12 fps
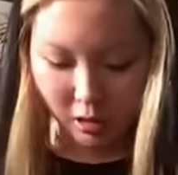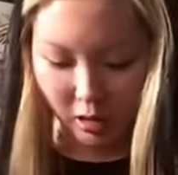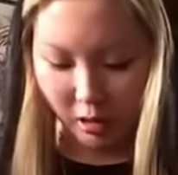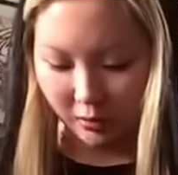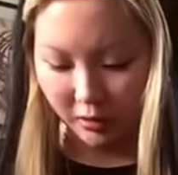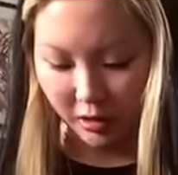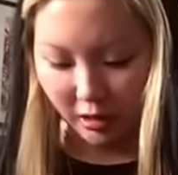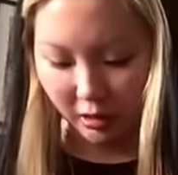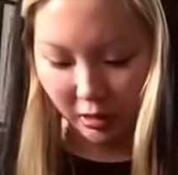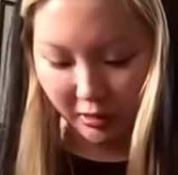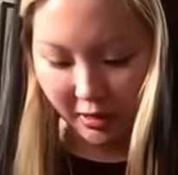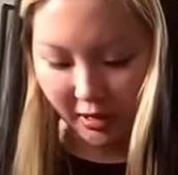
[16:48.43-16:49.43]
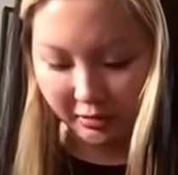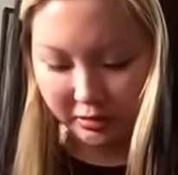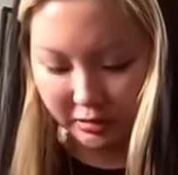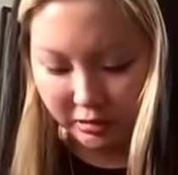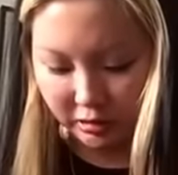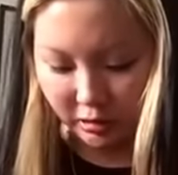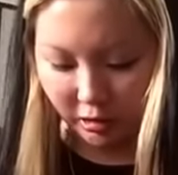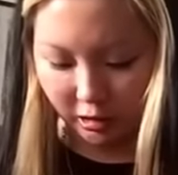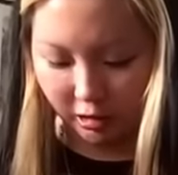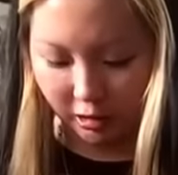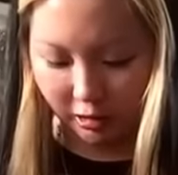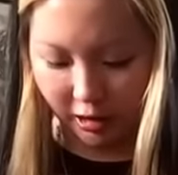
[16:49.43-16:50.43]
And then next
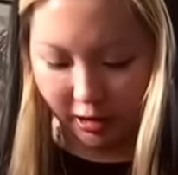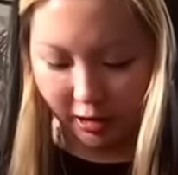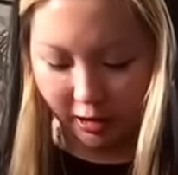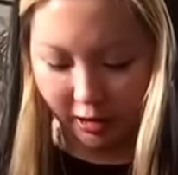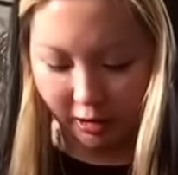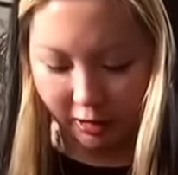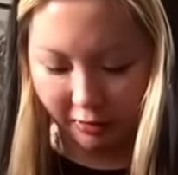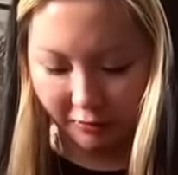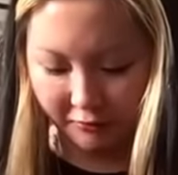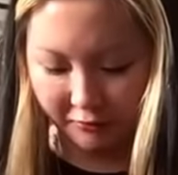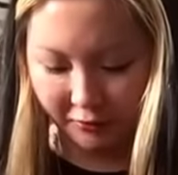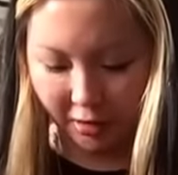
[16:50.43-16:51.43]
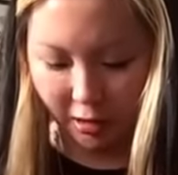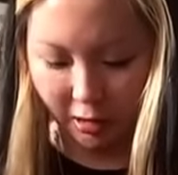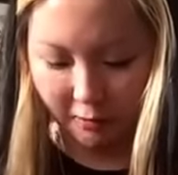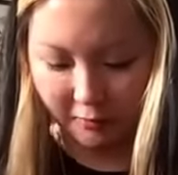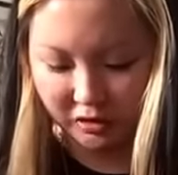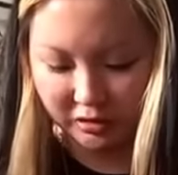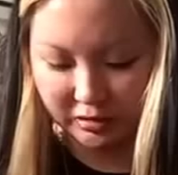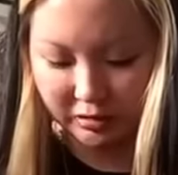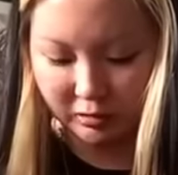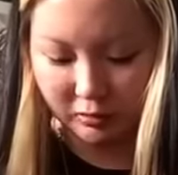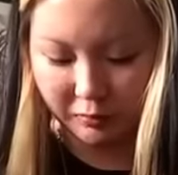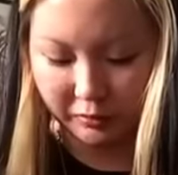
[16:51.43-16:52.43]
here I have just
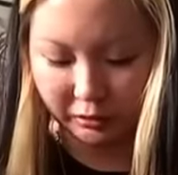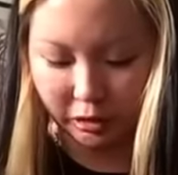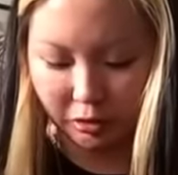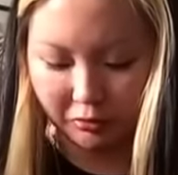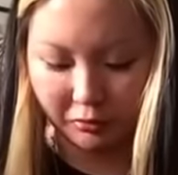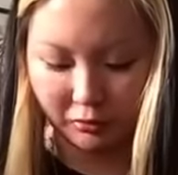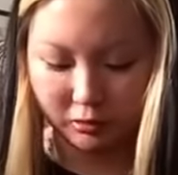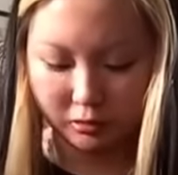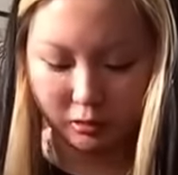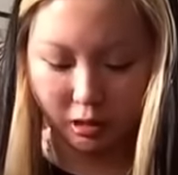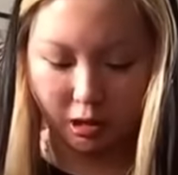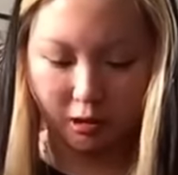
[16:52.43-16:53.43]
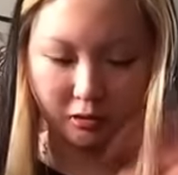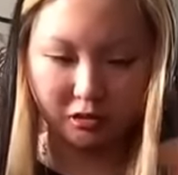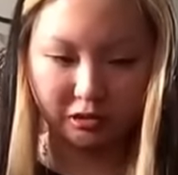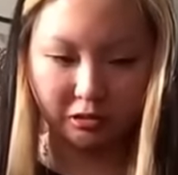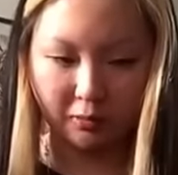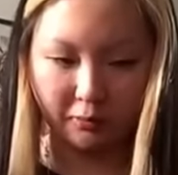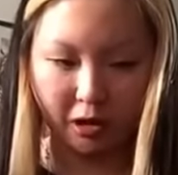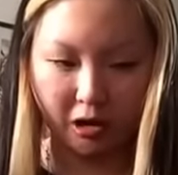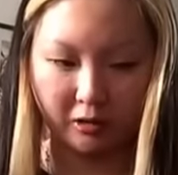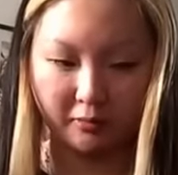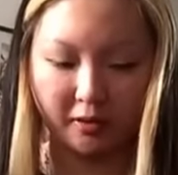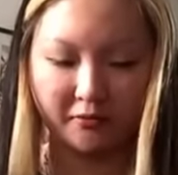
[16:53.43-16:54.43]
below, just on the
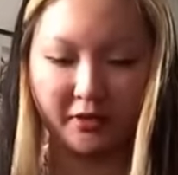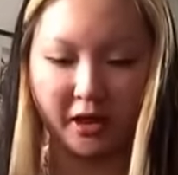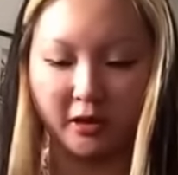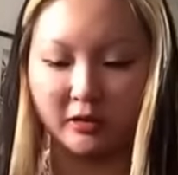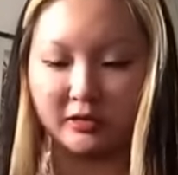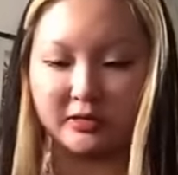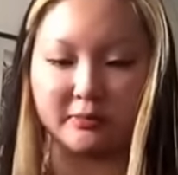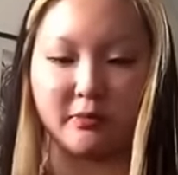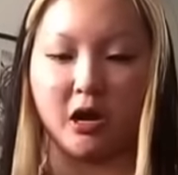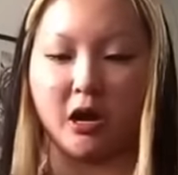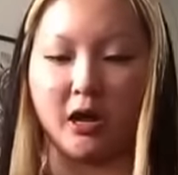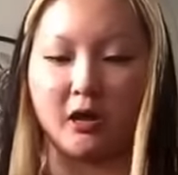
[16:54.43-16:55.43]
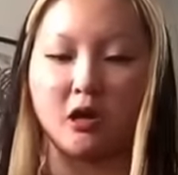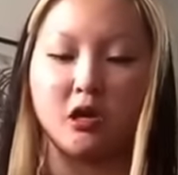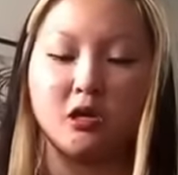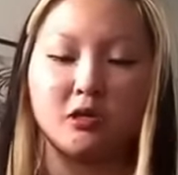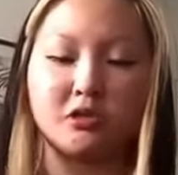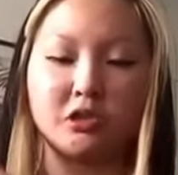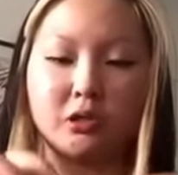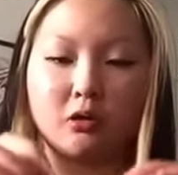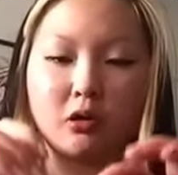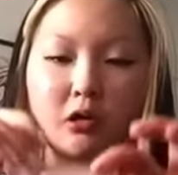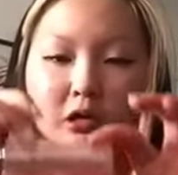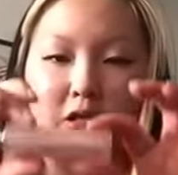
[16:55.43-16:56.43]
bottom of that, is my
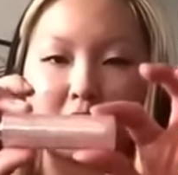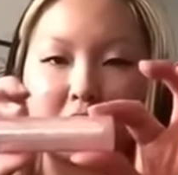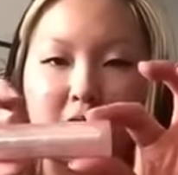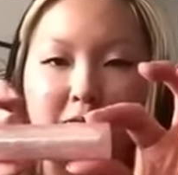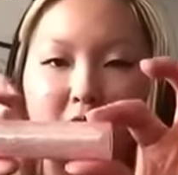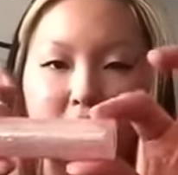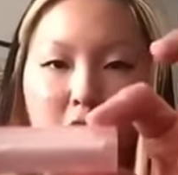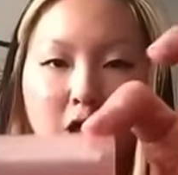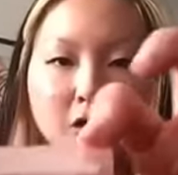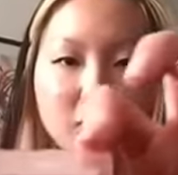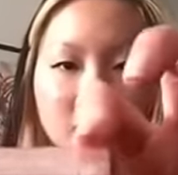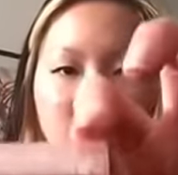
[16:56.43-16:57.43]
Dior lip glow.